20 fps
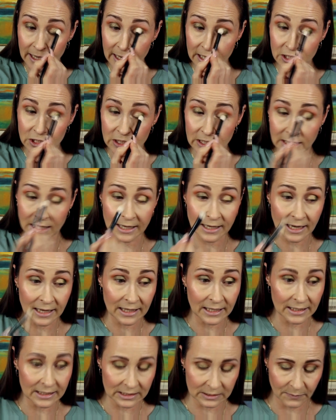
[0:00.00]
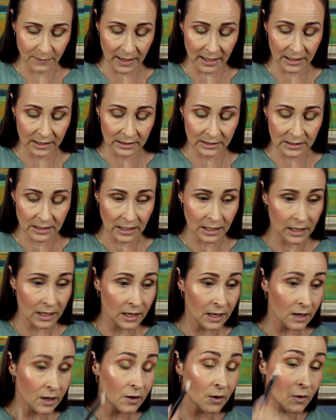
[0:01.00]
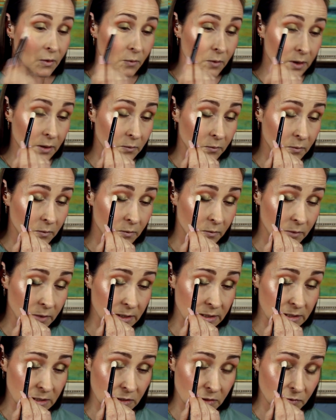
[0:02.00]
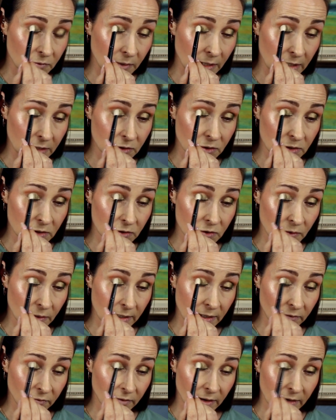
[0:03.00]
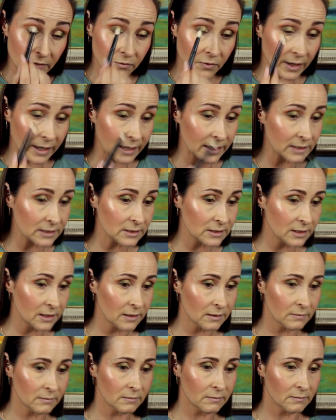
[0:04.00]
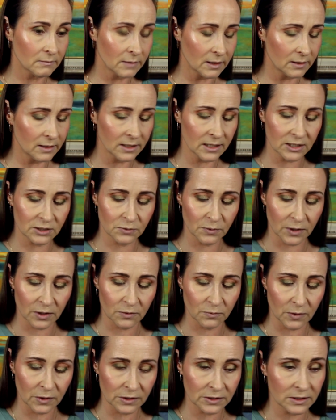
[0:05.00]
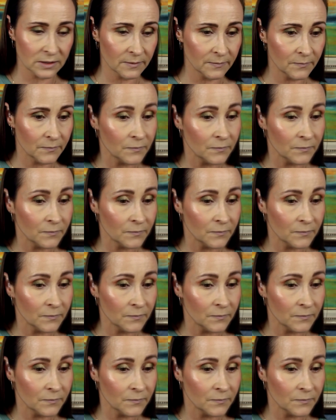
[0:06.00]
actually, and I think this palette was 325 Rand. I think that's what it was.